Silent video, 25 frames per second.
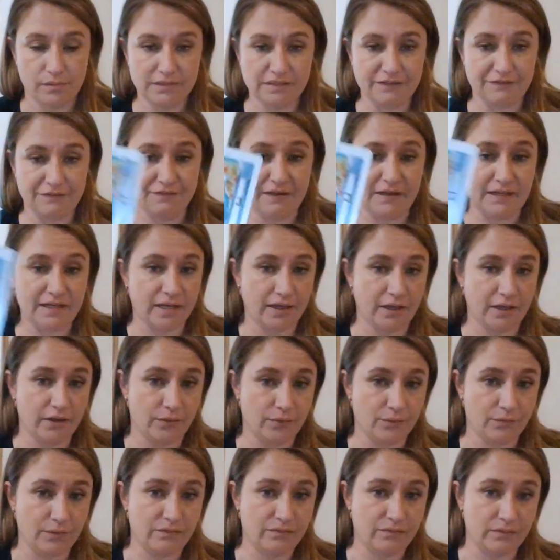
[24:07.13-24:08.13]
Defending
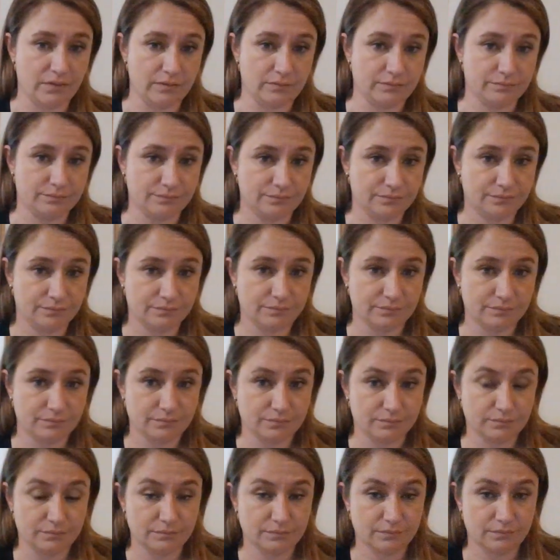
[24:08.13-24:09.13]
you, even.
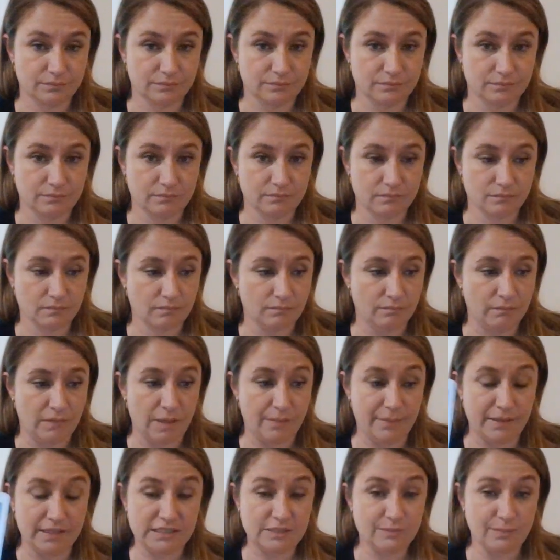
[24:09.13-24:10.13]

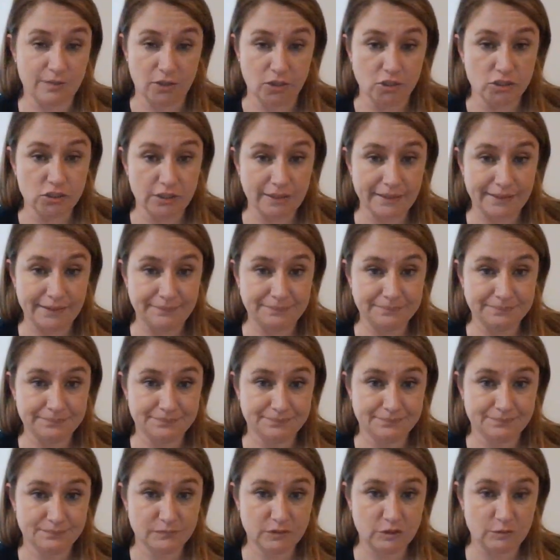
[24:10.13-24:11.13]
Maybe spiritually,
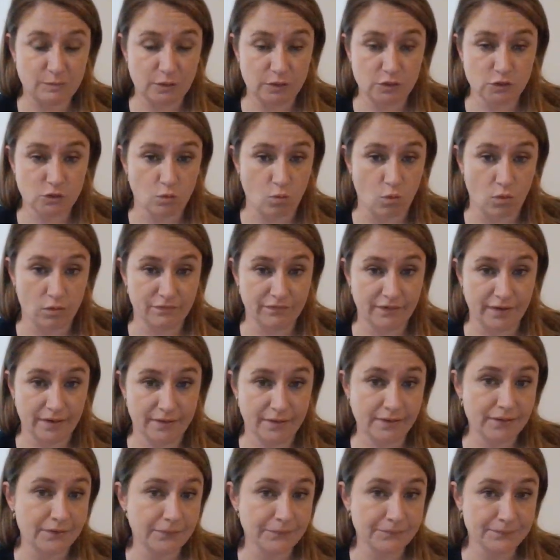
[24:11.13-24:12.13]
spiritual warfare
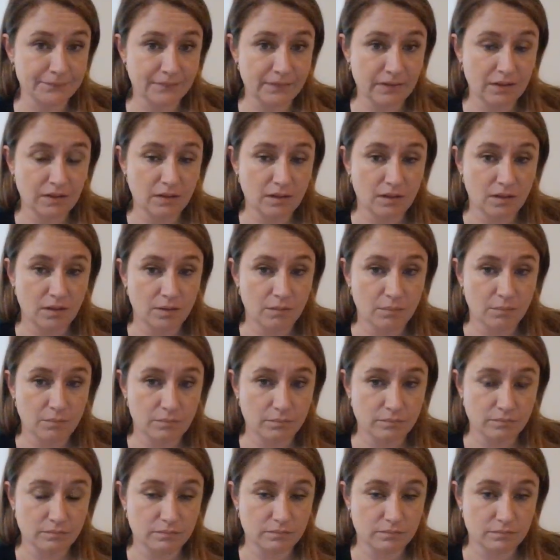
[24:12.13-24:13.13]
here.
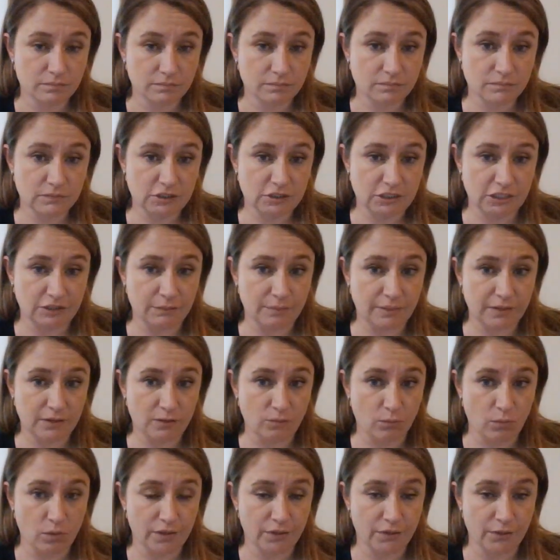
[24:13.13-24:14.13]
She would be
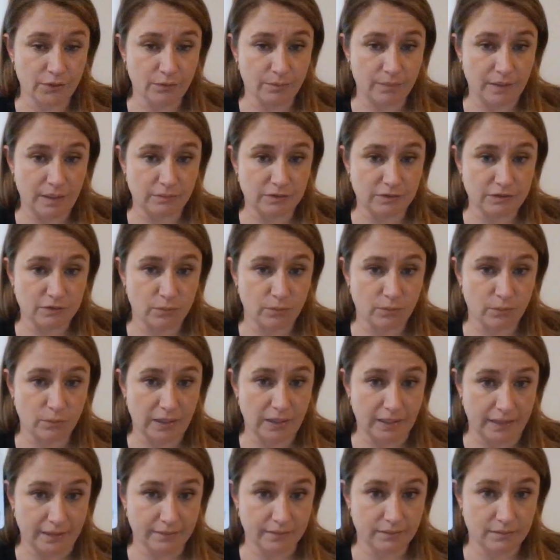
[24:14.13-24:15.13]
the one who would be able to
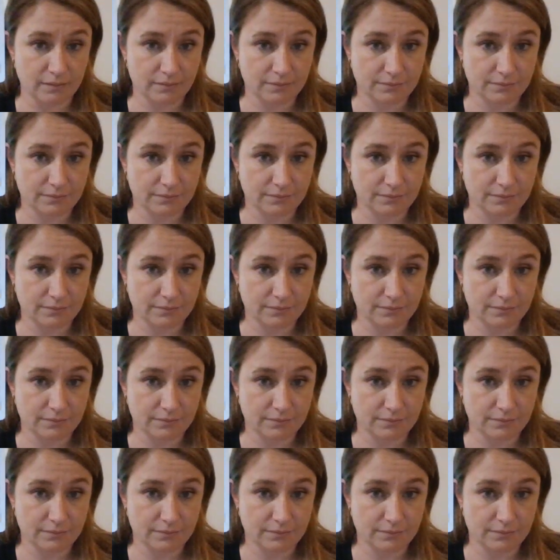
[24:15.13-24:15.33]
win it.